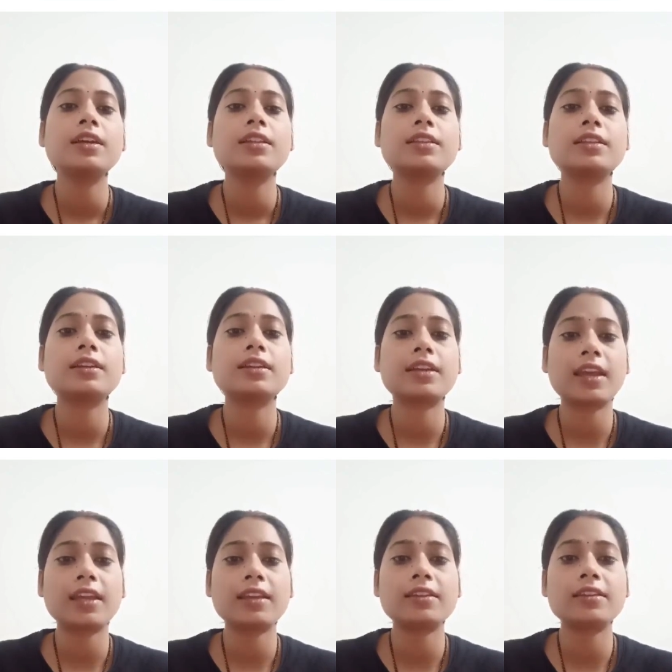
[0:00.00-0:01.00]
their
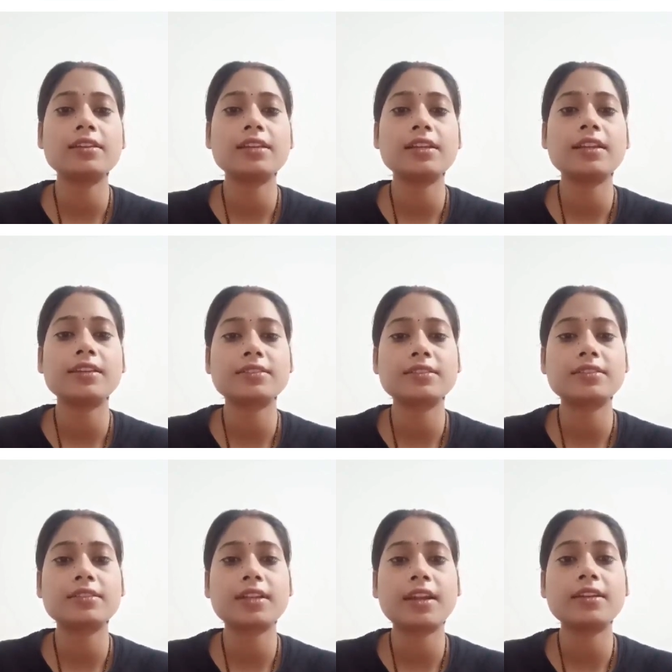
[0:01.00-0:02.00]
career in
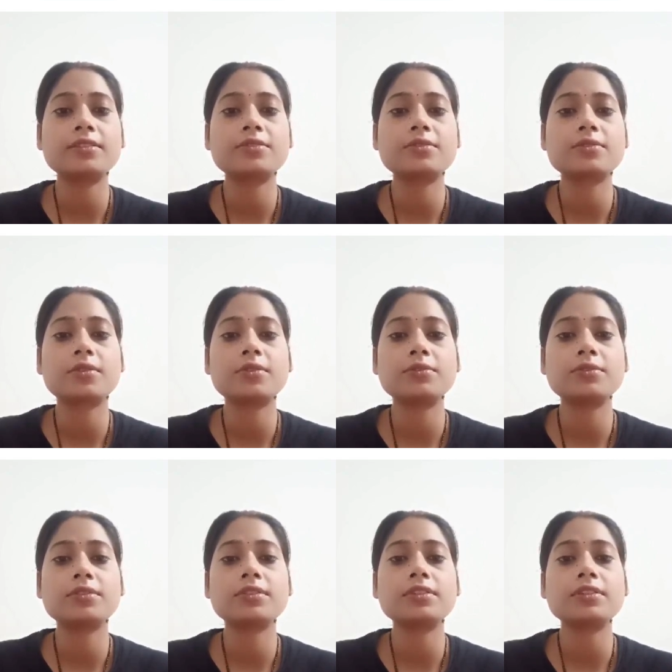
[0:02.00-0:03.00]
STAD
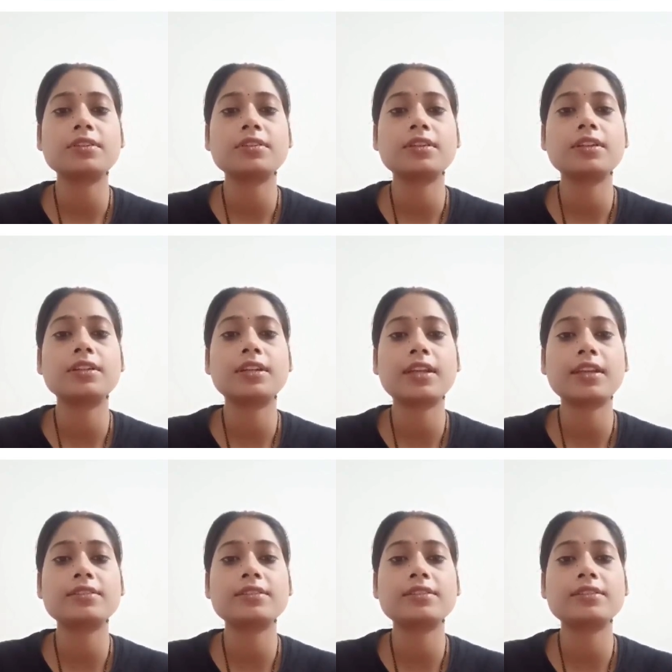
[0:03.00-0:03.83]
Solution in testing